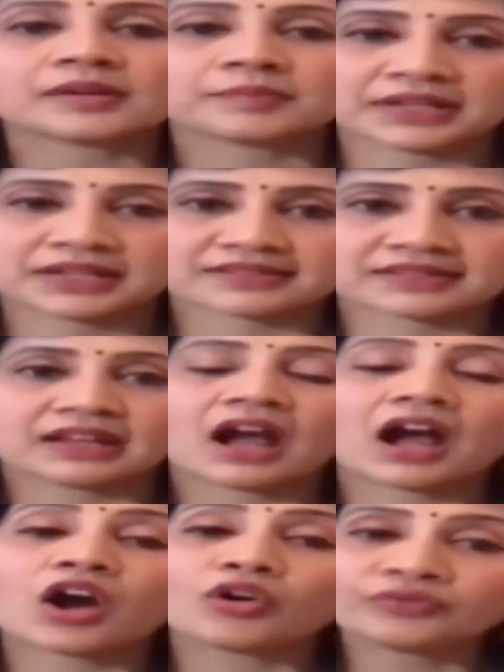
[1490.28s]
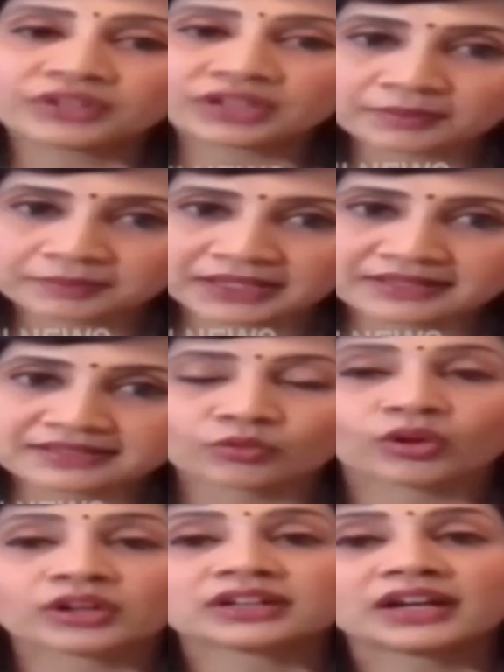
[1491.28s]
we are placing, how we are placing,
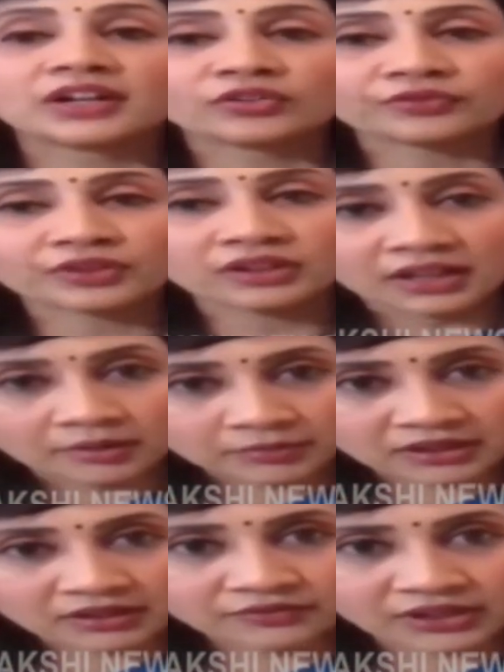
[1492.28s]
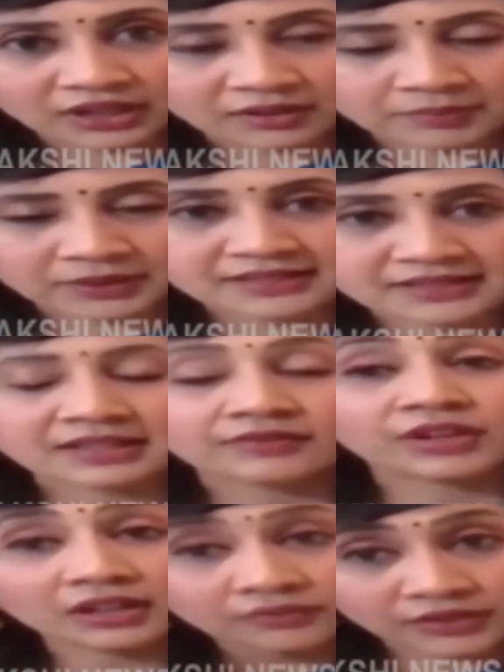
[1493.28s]
what kind of a mirror we are placing,
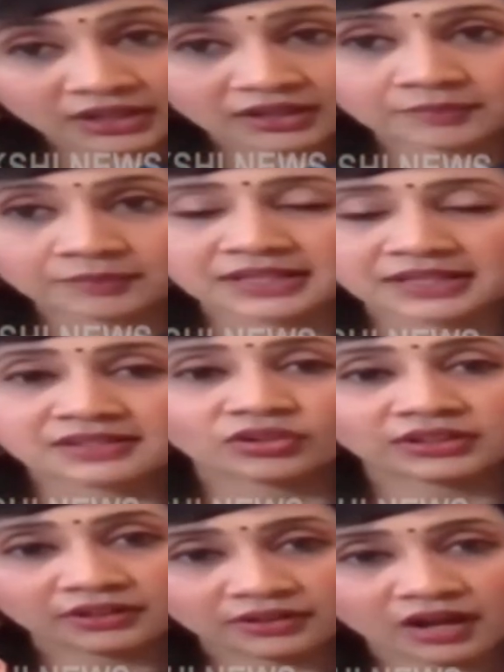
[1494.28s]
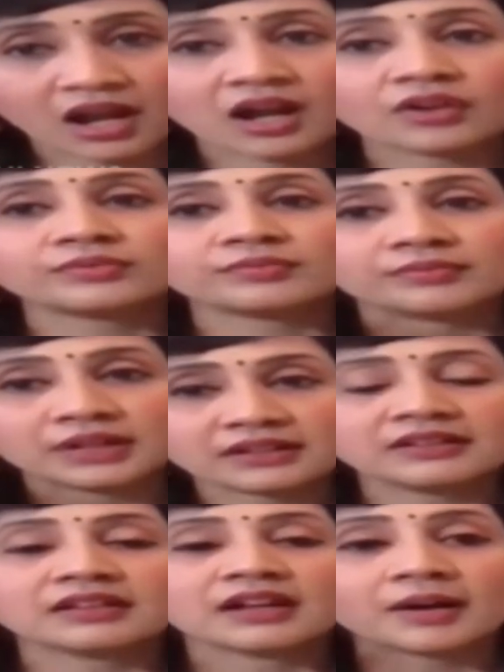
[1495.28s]
where we are placing, on the ground,
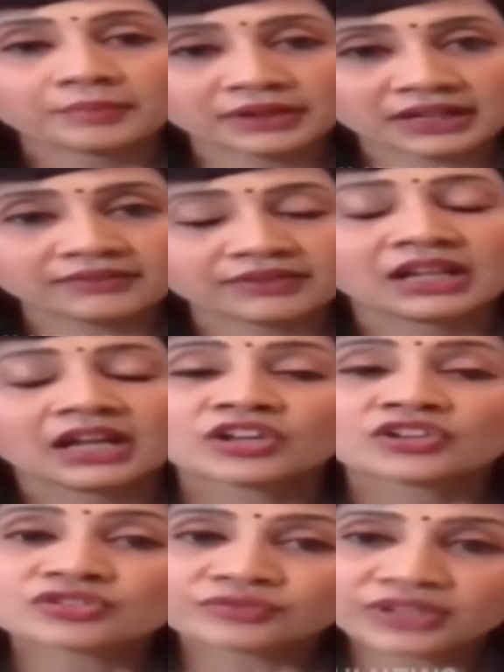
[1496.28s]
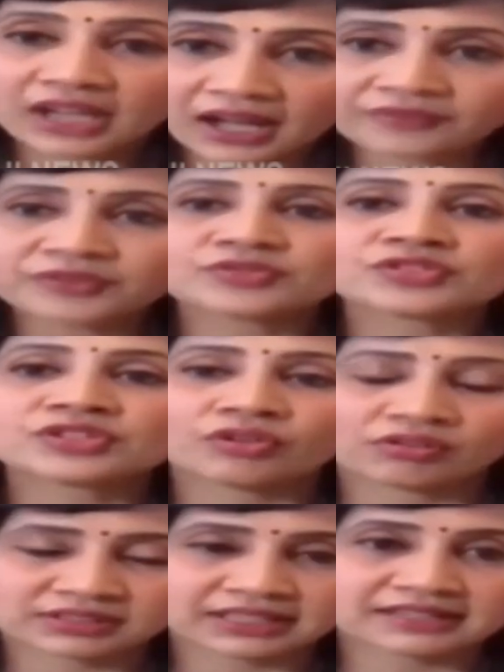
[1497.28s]
middle, upper level. So we have to see
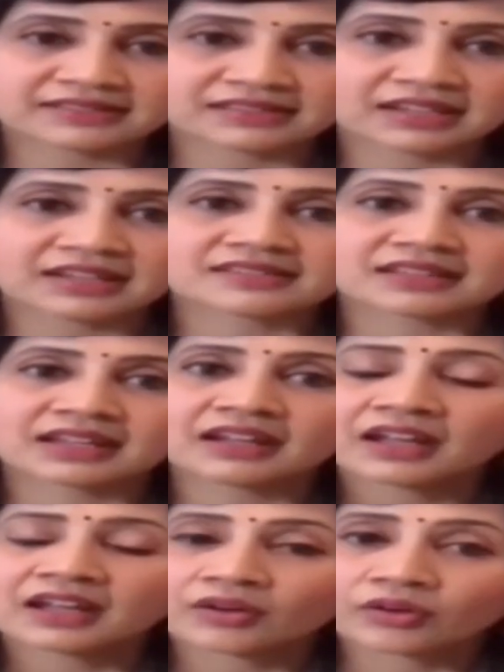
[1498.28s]
all these things. Okay,